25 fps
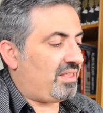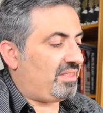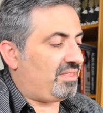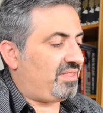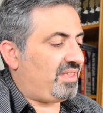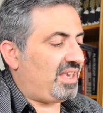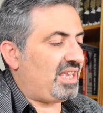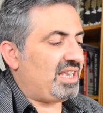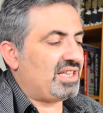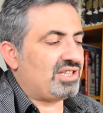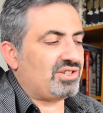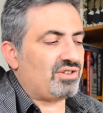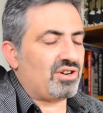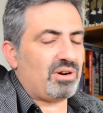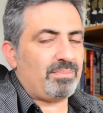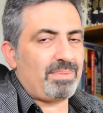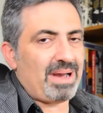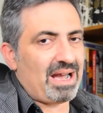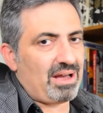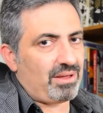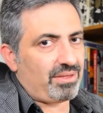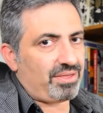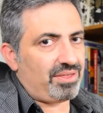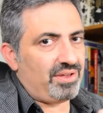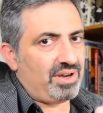These are
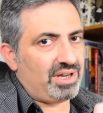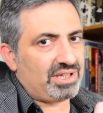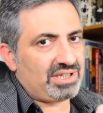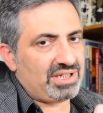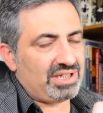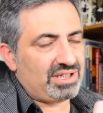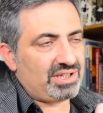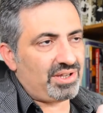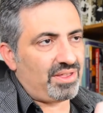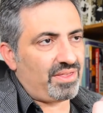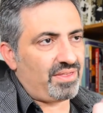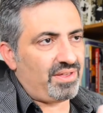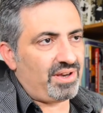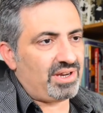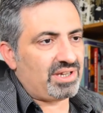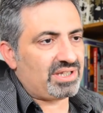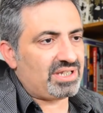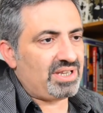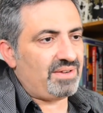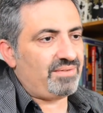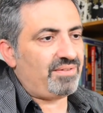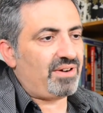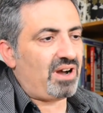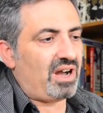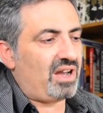about 30 to
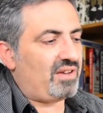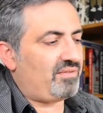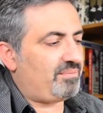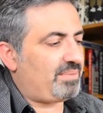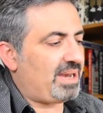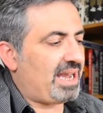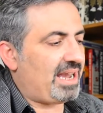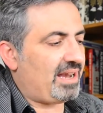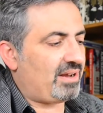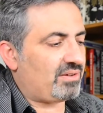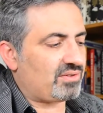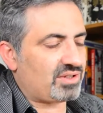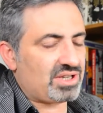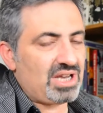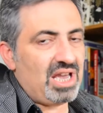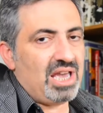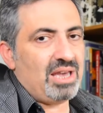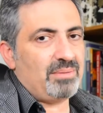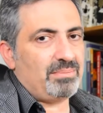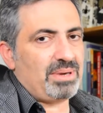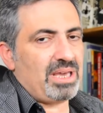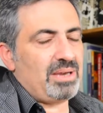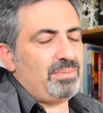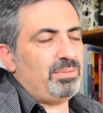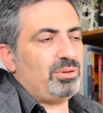35 pounds.
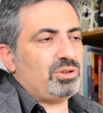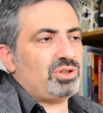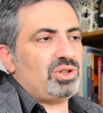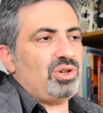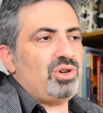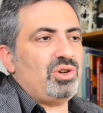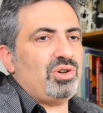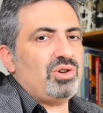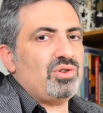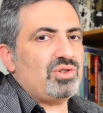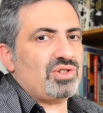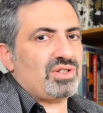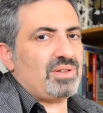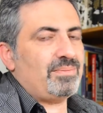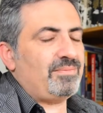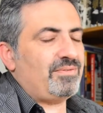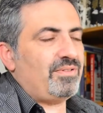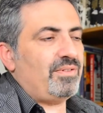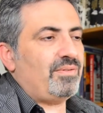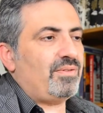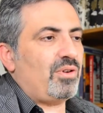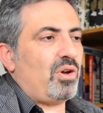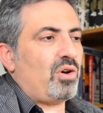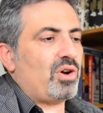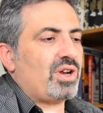People do use them
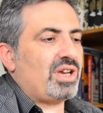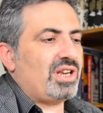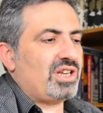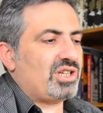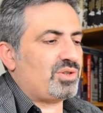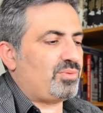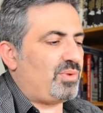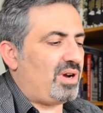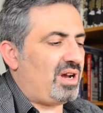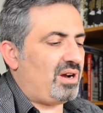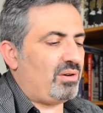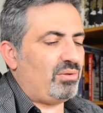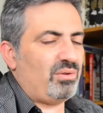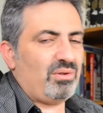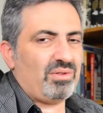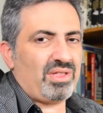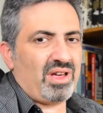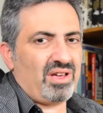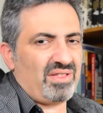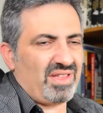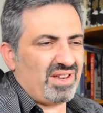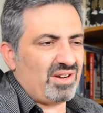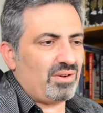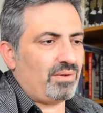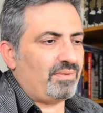for vlogging as well,
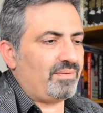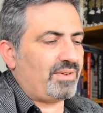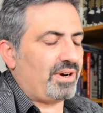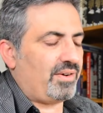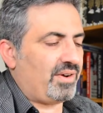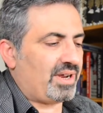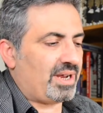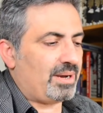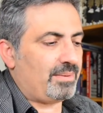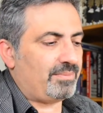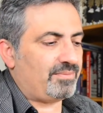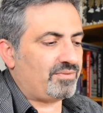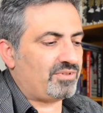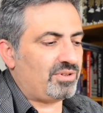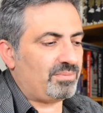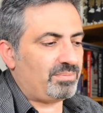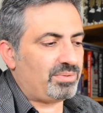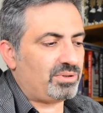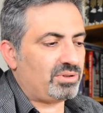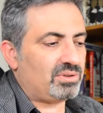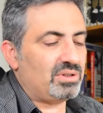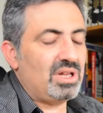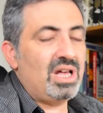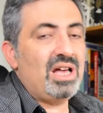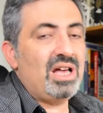although they're not very comfortable.